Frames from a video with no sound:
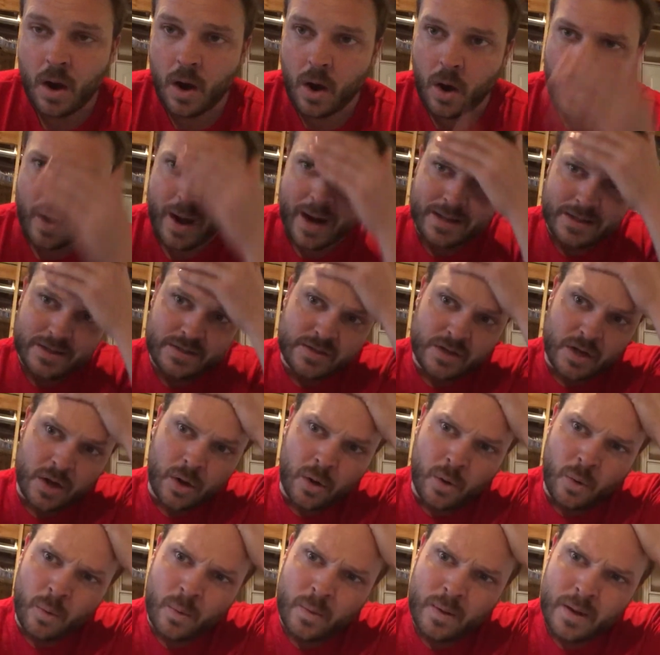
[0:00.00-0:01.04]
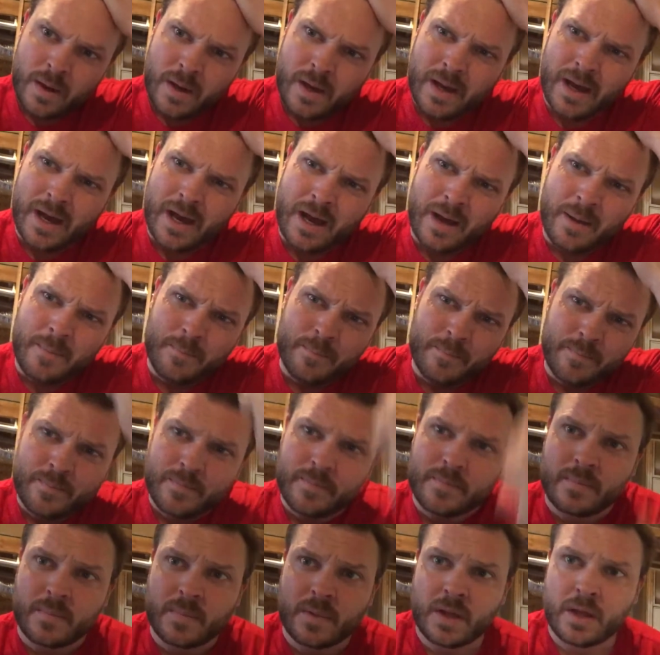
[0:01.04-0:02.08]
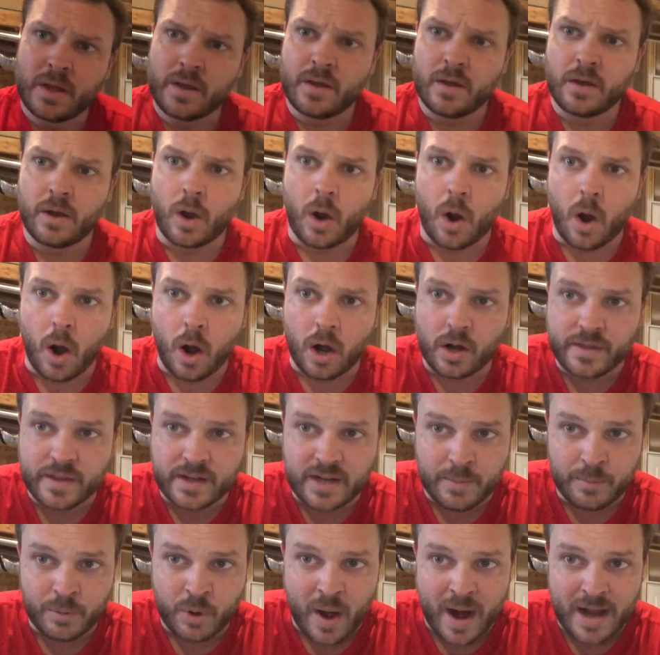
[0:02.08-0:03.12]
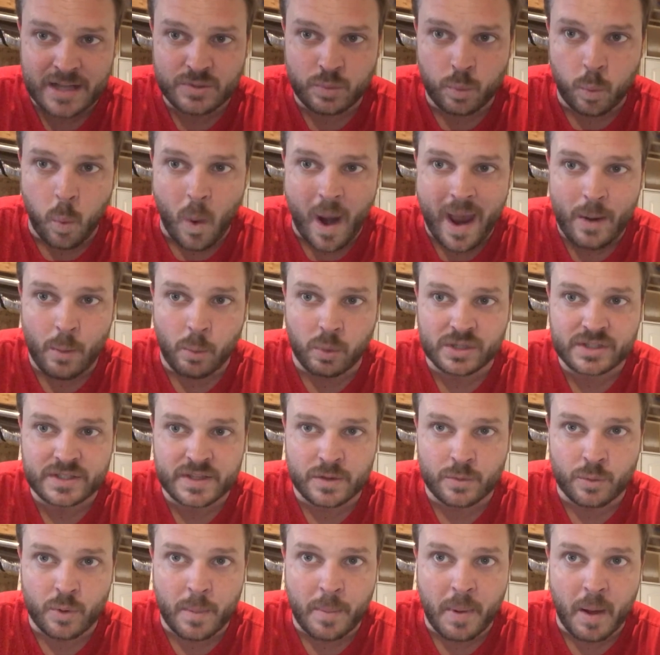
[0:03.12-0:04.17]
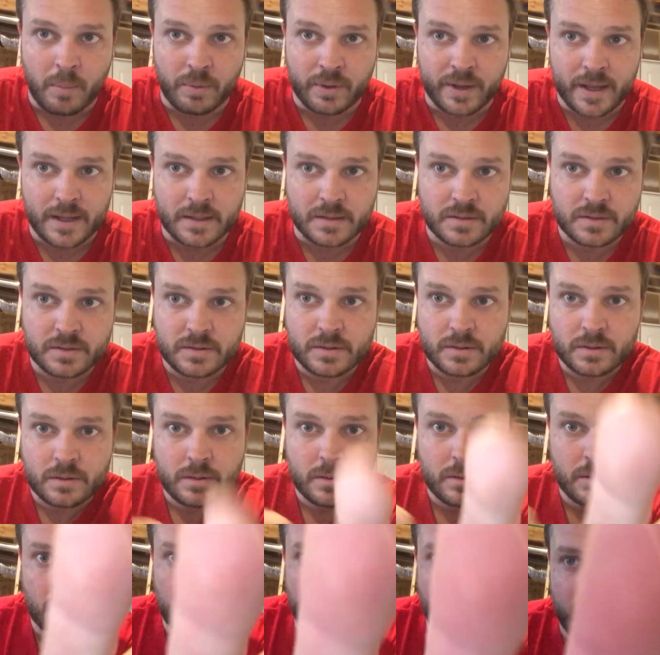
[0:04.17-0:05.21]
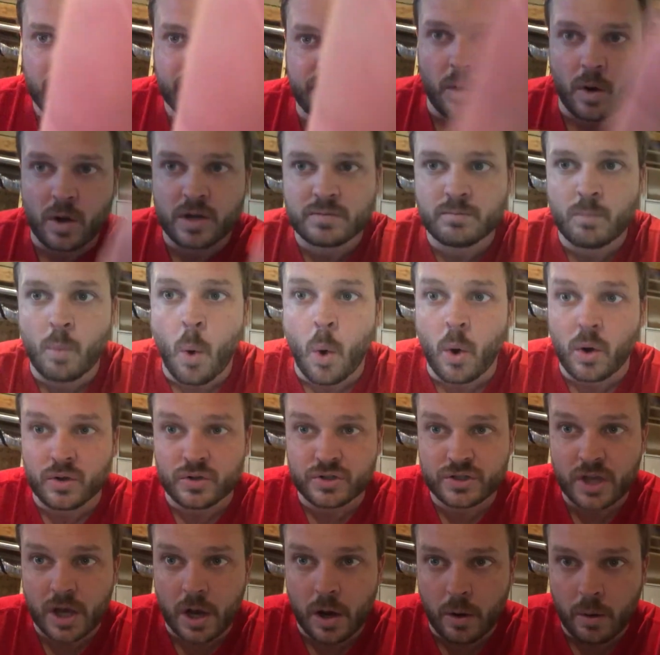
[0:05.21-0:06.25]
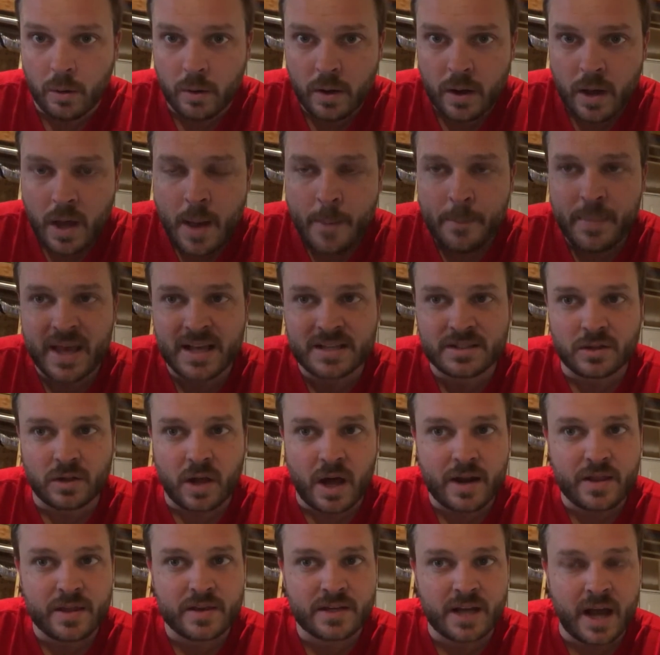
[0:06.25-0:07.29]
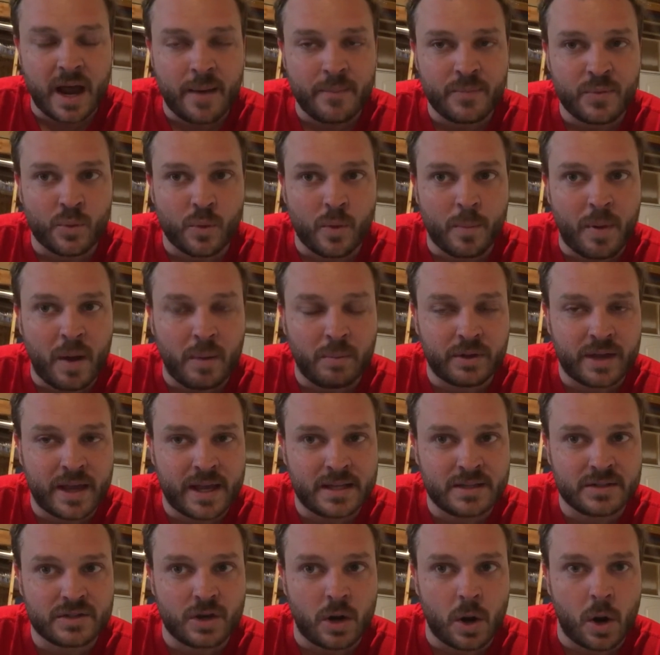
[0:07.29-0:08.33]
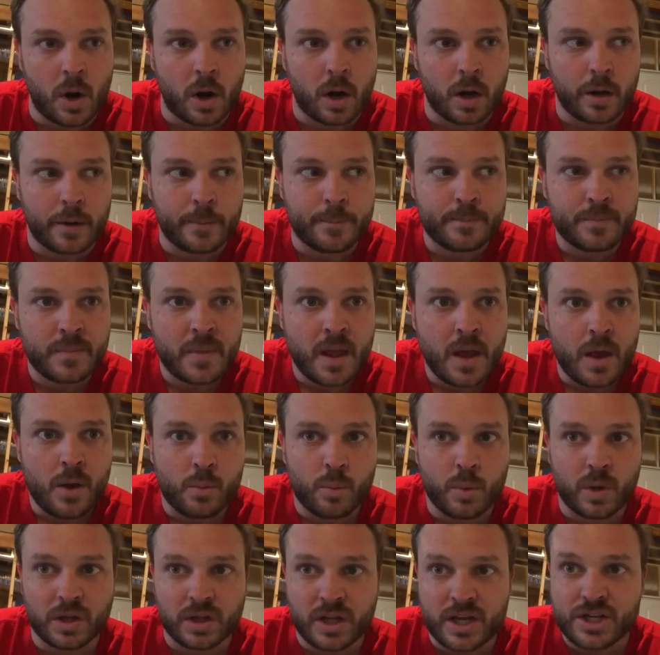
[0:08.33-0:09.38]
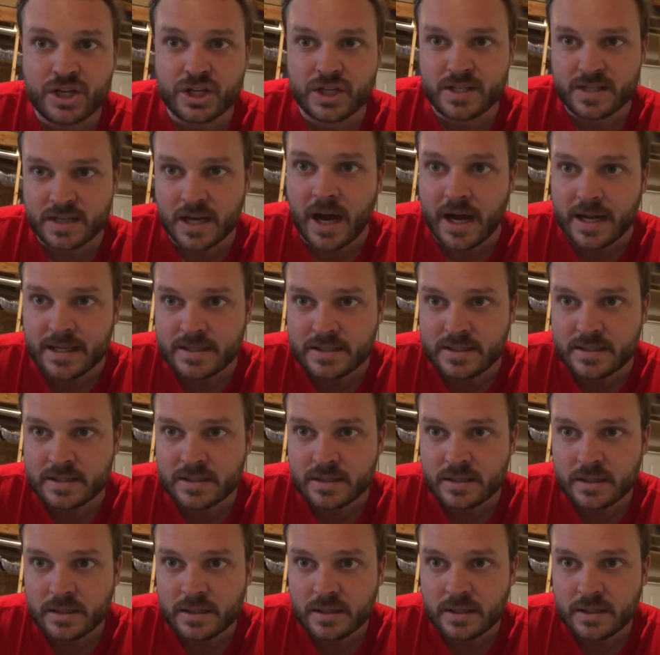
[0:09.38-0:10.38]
All right, so are the Democrats way worse than the Republicans as far as morals go? Because a lot of the time the Republicans are religious nuts